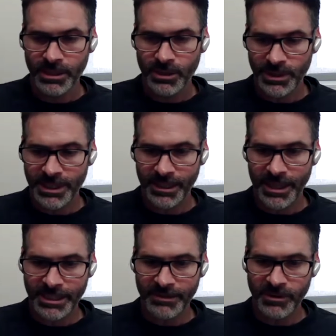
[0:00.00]
So we're seeing
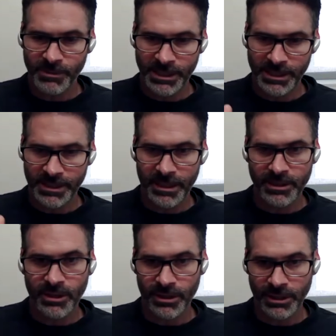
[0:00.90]
lots of species that are
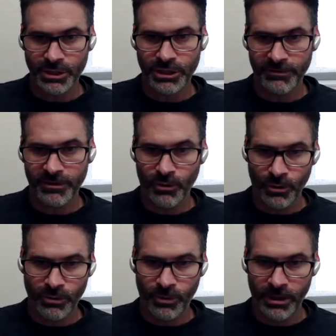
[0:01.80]
starting to shift
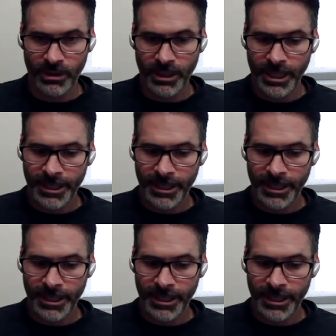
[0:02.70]
northward.